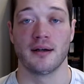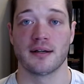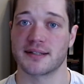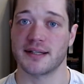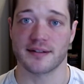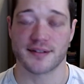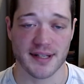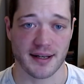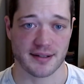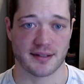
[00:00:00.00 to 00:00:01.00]
Scene
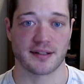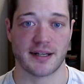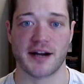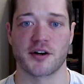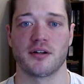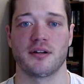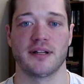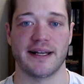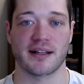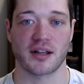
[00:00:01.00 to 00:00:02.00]
6. Carol
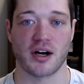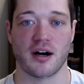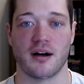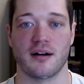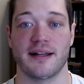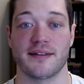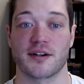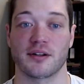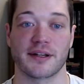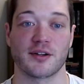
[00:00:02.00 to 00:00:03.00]
and Law and
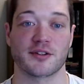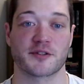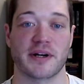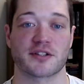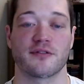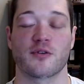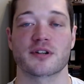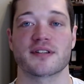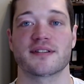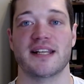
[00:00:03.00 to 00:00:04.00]
their little Special
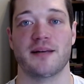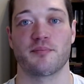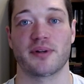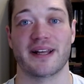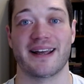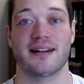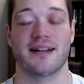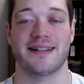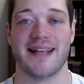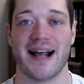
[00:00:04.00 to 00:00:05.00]
Forces team plan
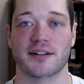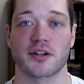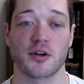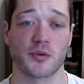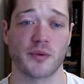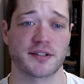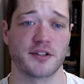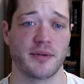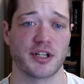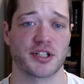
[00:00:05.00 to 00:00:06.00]
a tactical rescue
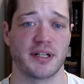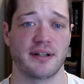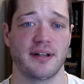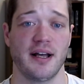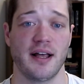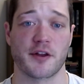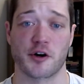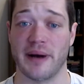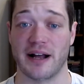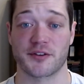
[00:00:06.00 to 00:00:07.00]
mission they're
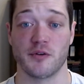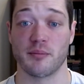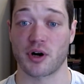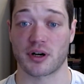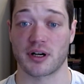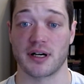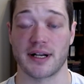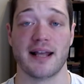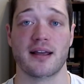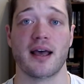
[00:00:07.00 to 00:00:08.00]
about to embark on,
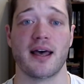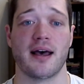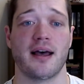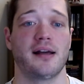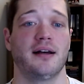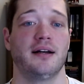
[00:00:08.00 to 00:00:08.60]
aka